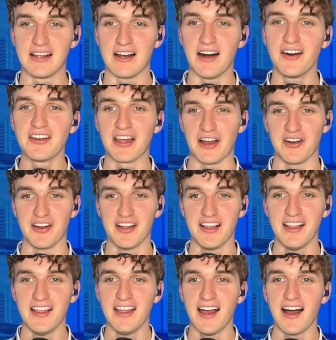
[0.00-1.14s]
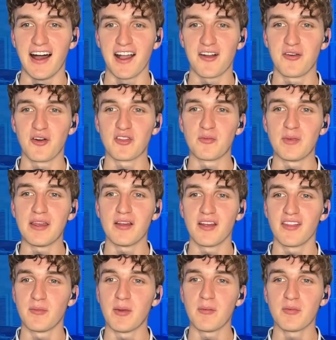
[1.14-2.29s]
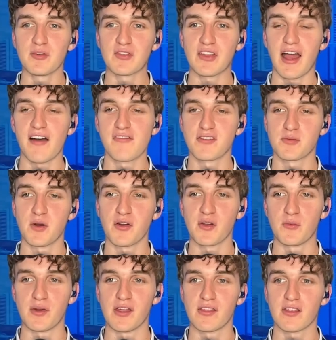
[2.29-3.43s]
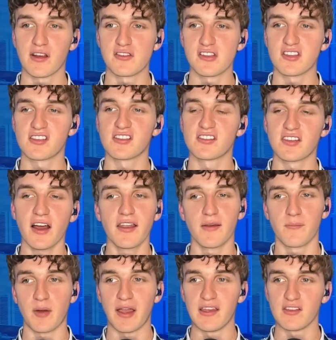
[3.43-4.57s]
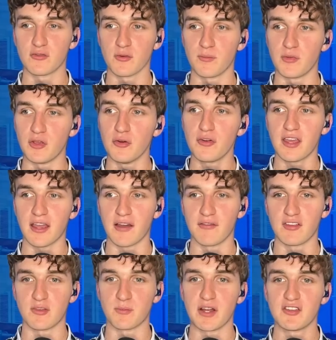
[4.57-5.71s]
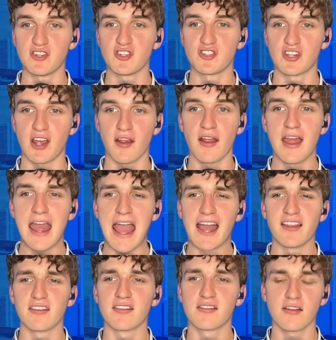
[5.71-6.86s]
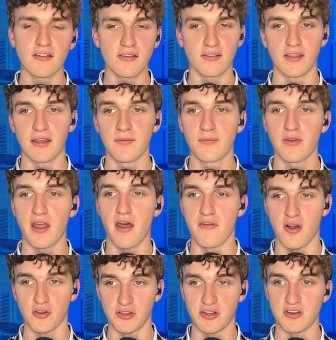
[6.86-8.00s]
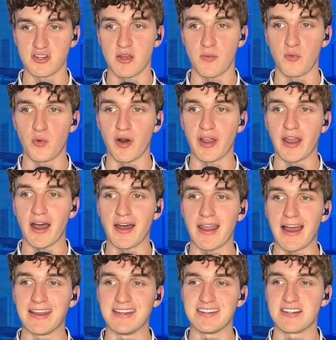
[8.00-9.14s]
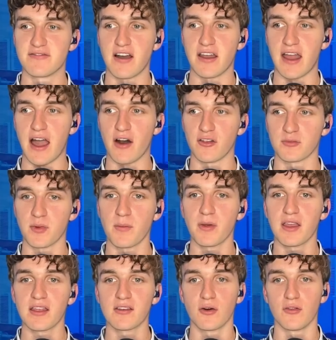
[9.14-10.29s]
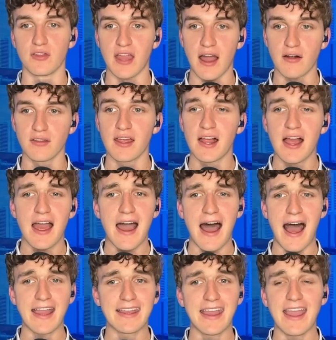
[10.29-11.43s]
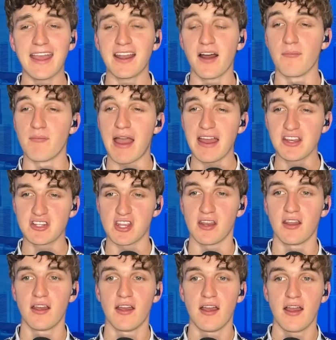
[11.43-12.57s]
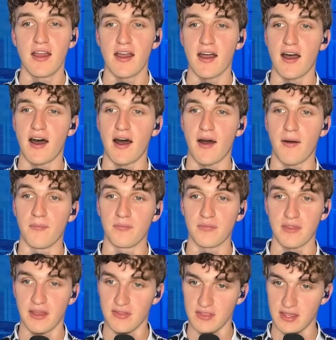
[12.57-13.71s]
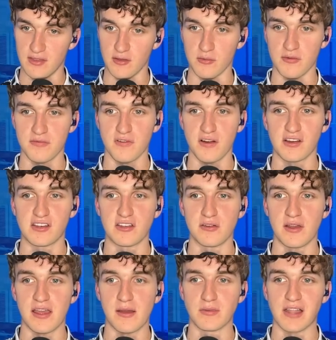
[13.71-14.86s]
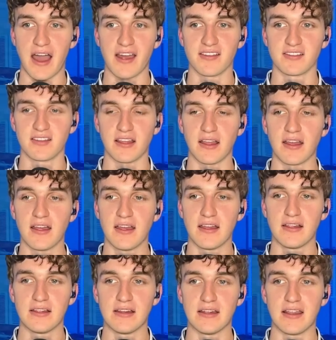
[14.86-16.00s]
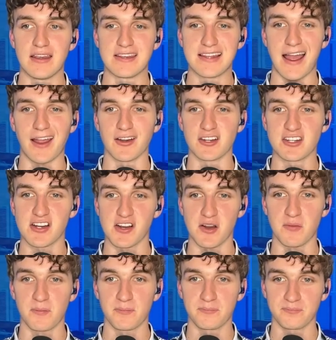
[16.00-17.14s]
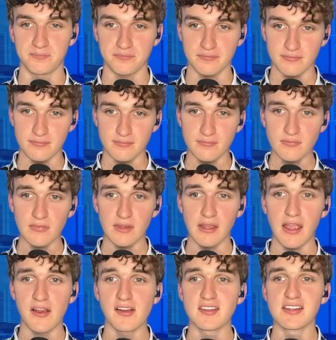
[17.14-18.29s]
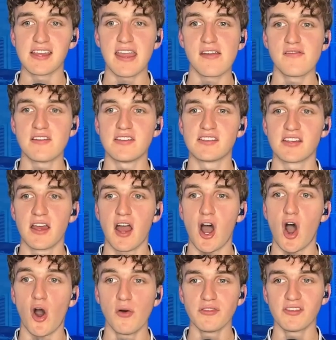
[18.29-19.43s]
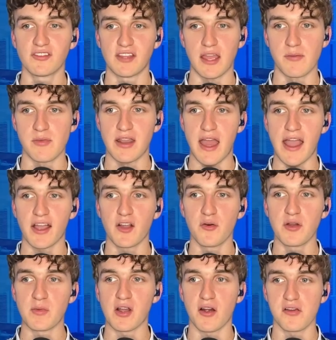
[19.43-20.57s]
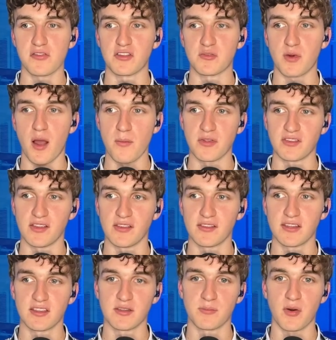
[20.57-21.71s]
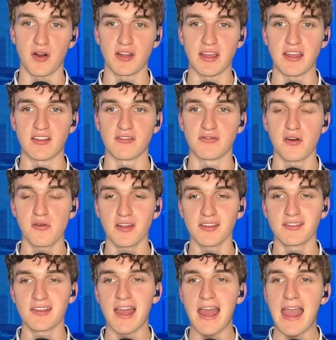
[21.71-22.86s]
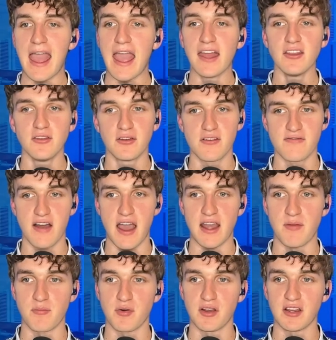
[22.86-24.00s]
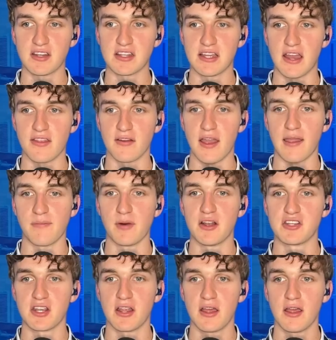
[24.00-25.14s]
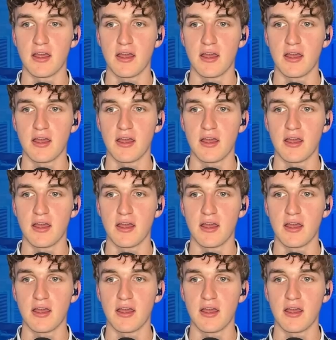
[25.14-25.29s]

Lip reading: Oh no. Quote, the members I've spoken with are just stunned by his rebuking of his budget chair and certainly of our leadership, one unidentified House Republican told the outlet. I can't imagine, and then they're referring to him lasting an entire term. Arrington gave his own statement echoing McCarthy's promises that the party is focused and unified in putting together a budget.